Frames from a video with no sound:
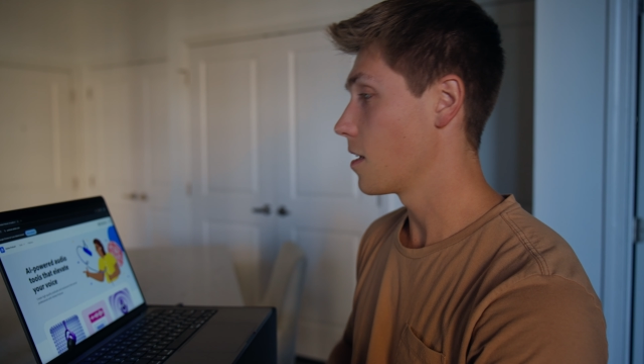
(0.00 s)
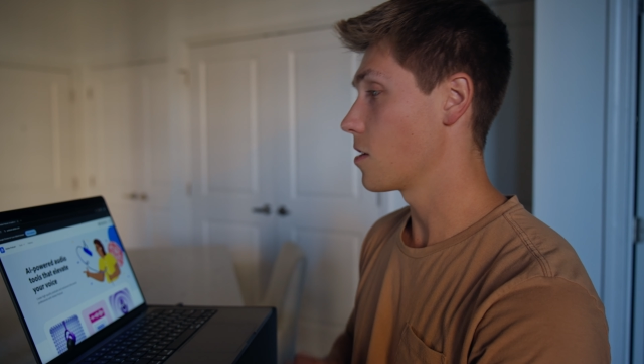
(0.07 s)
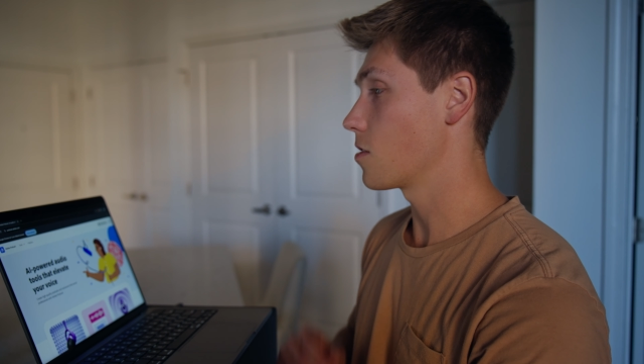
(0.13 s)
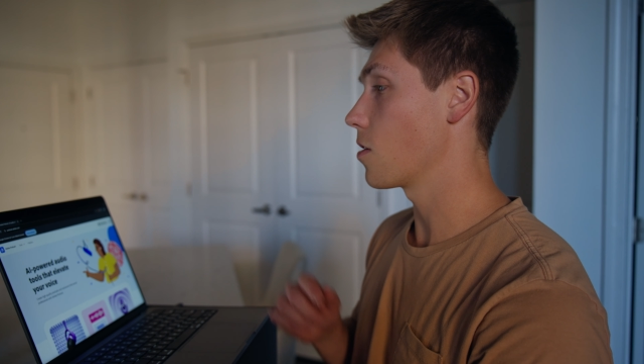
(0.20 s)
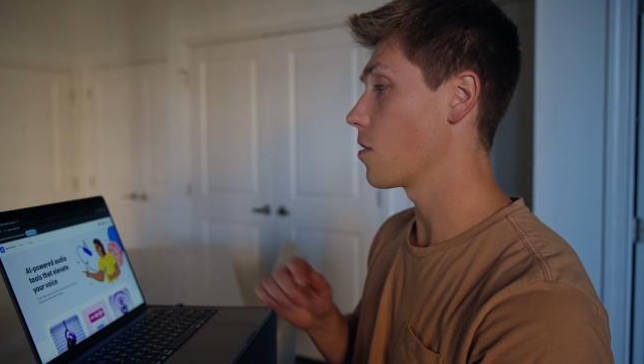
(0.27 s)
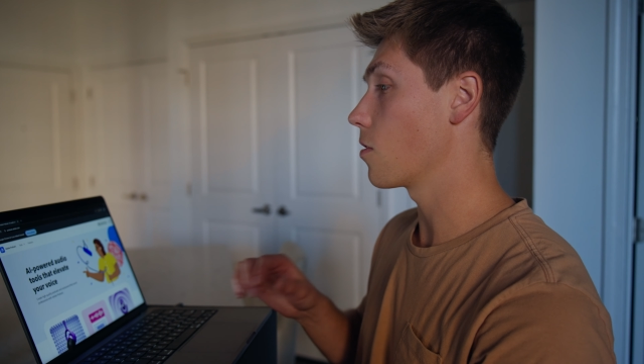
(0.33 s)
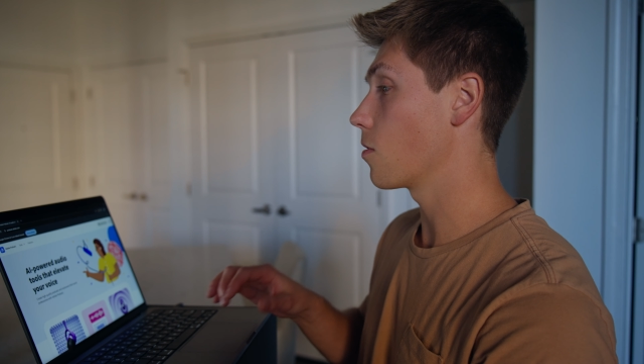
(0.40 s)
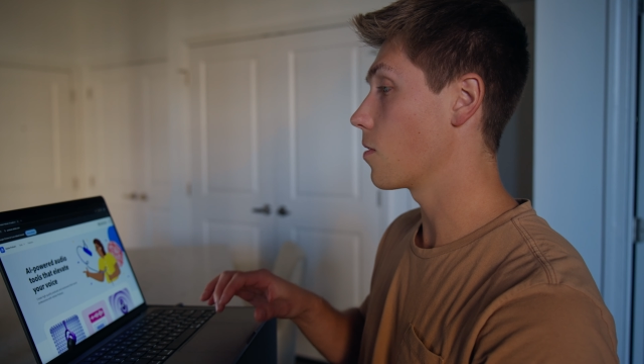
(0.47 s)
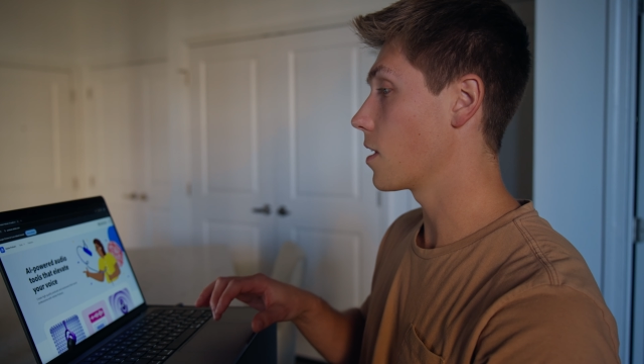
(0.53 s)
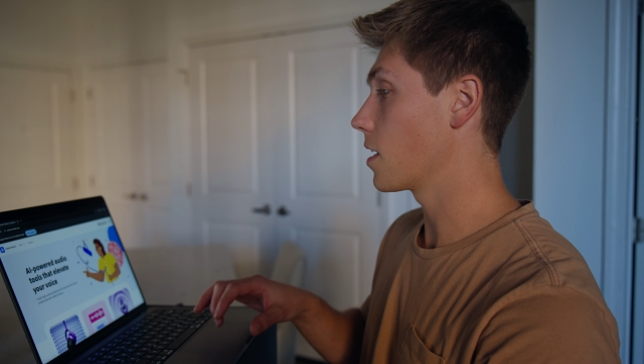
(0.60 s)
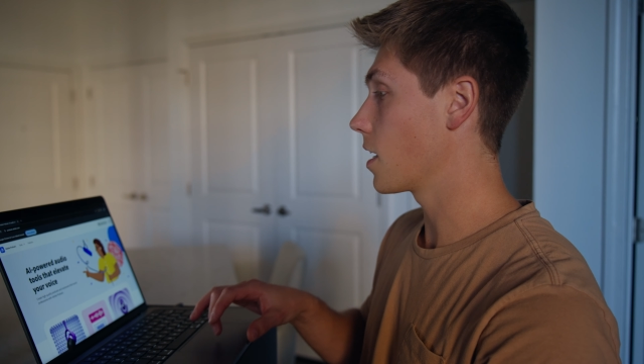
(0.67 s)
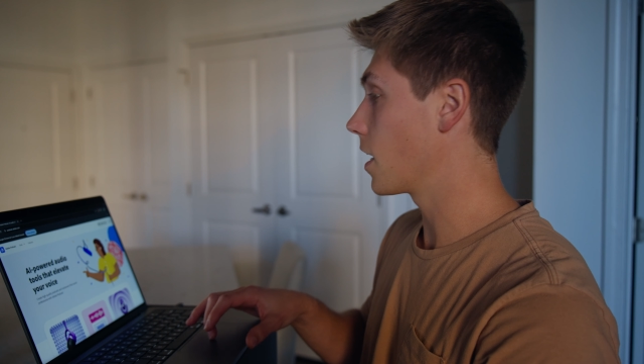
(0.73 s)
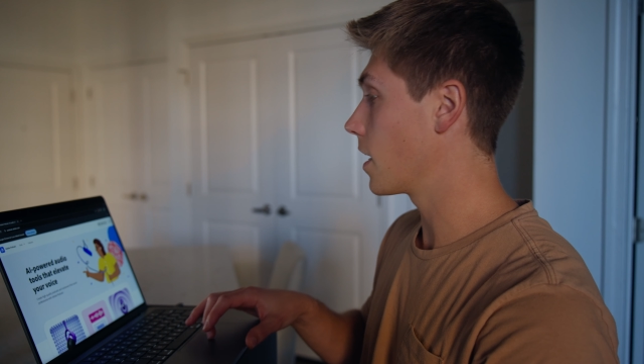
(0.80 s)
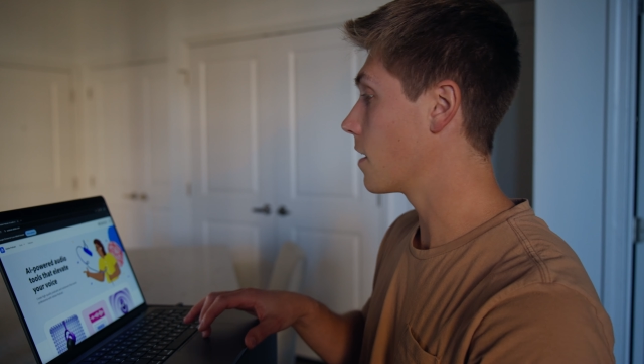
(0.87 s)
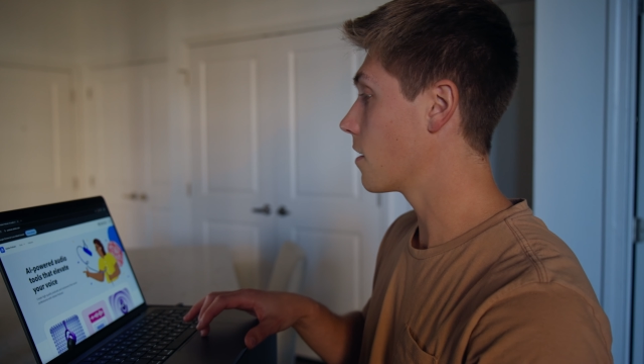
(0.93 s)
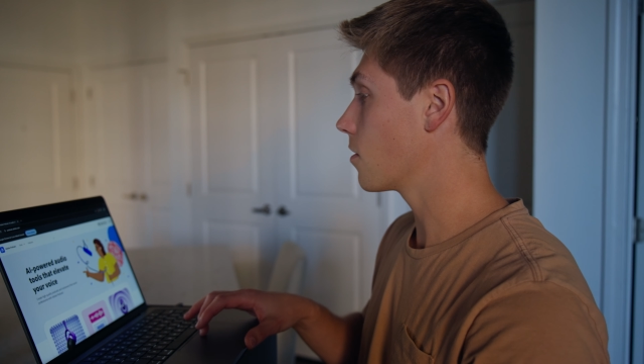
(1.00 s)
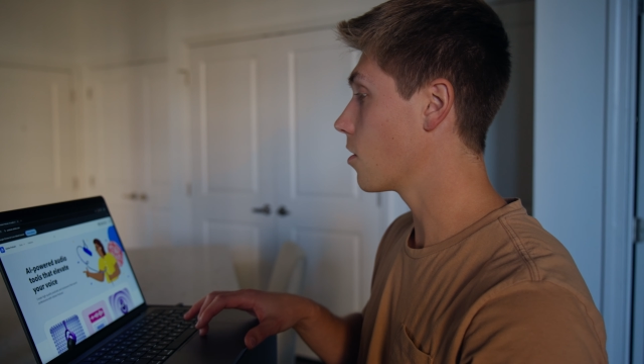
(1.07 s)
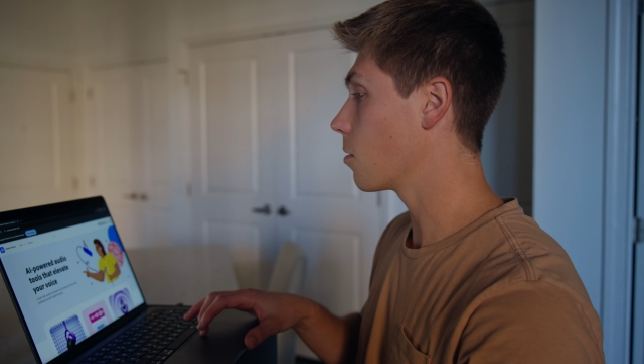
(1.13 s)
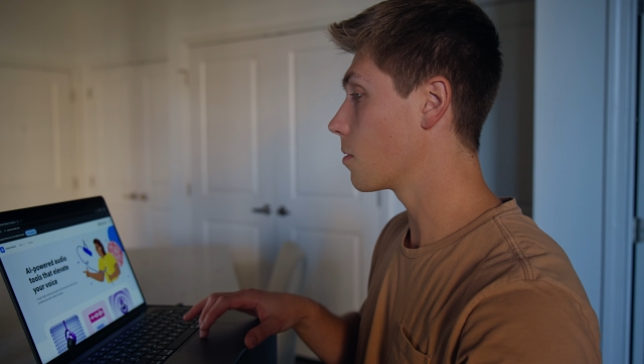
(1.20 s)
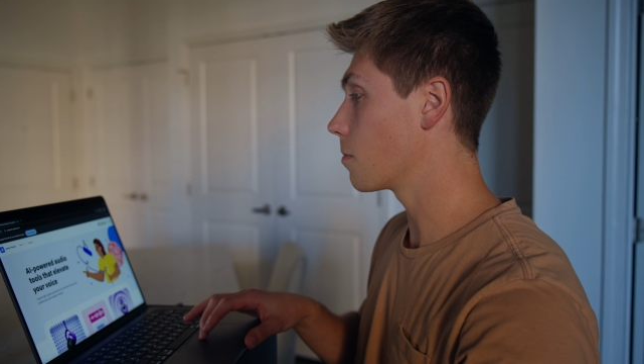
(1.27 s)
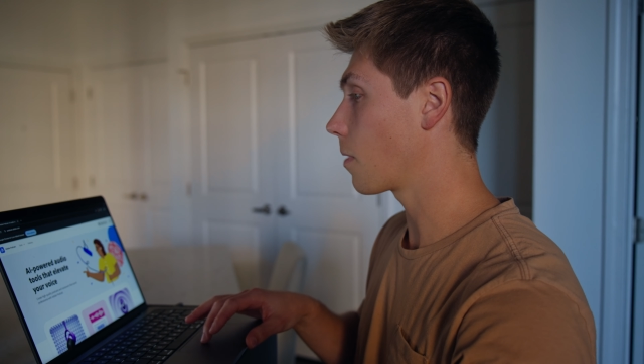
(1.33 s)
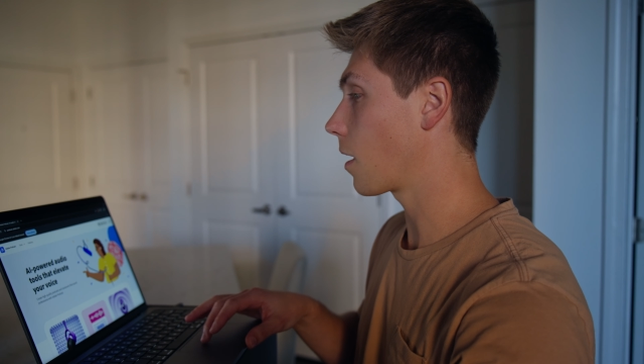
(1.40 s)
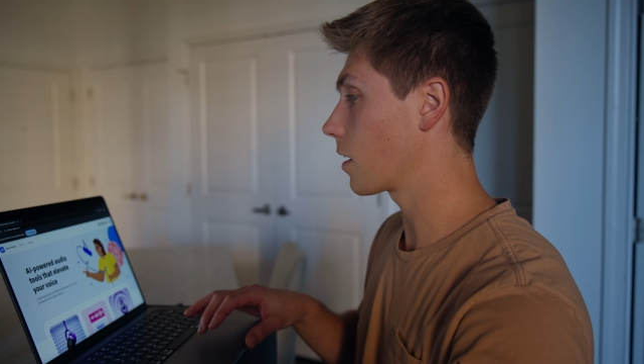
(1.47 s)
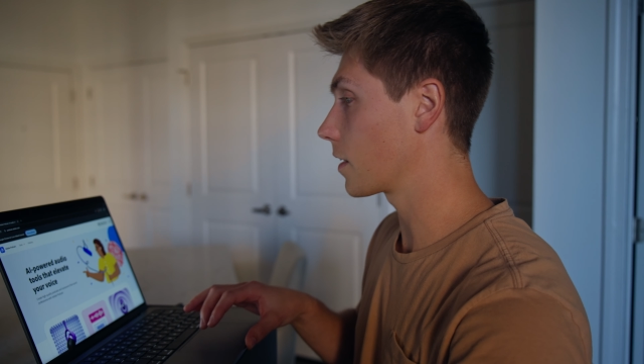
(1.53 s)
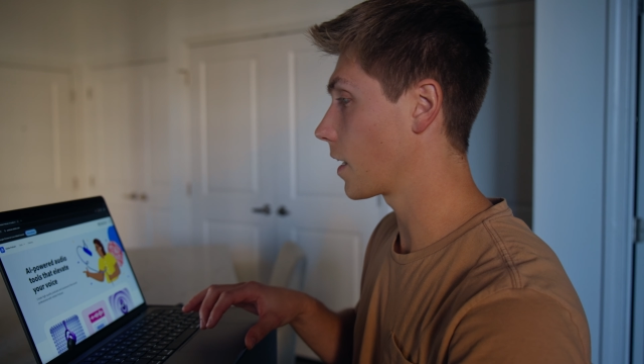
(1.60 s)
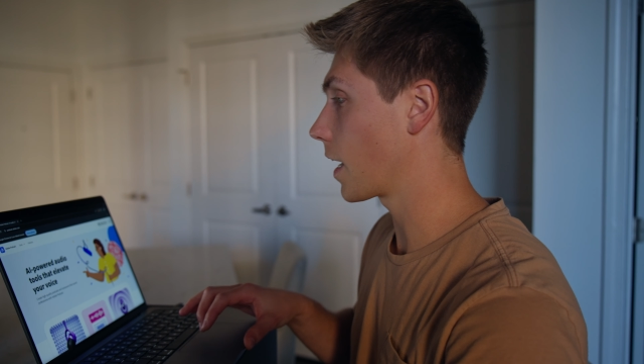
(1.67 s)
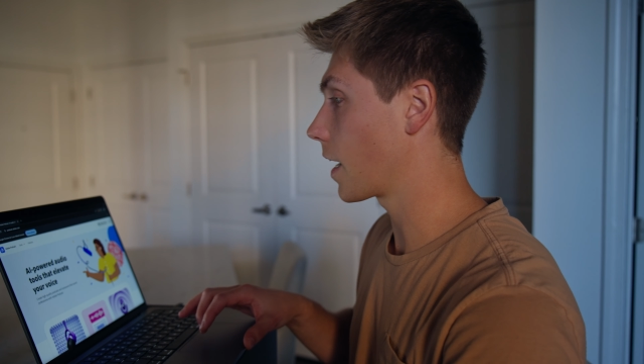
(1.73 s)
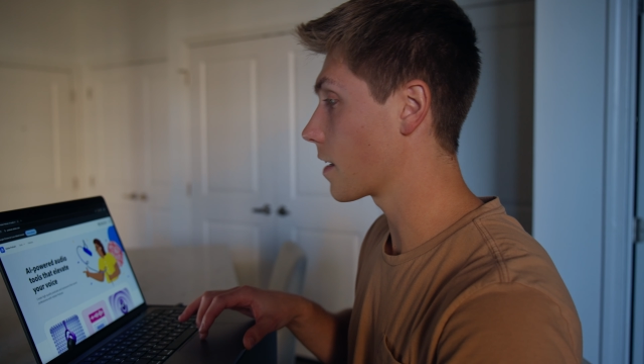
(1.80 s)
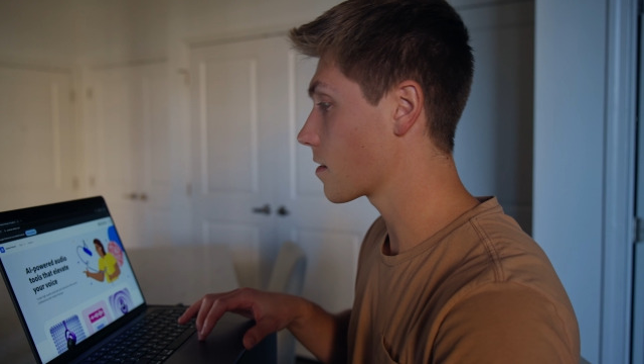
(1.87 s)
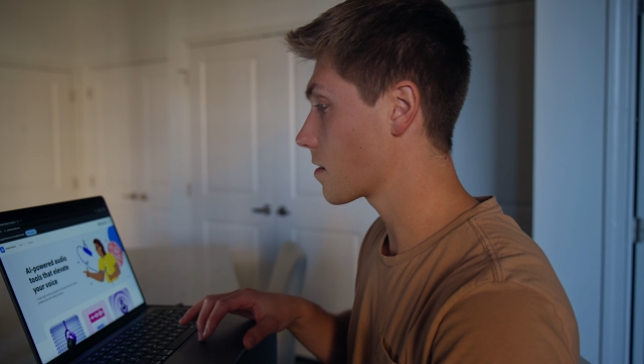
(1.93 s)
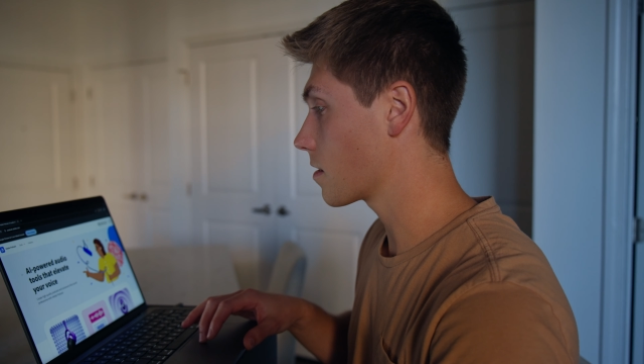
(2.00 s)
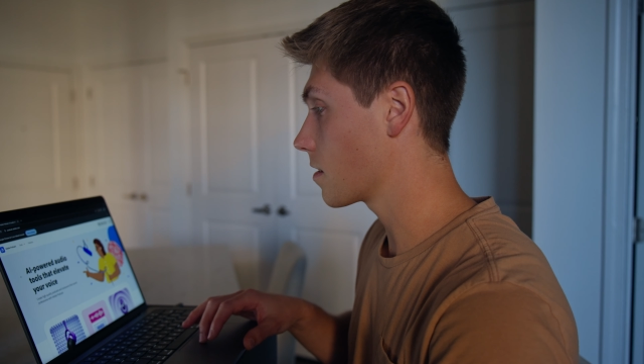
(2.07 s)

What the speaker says: So in Adobe Podcast,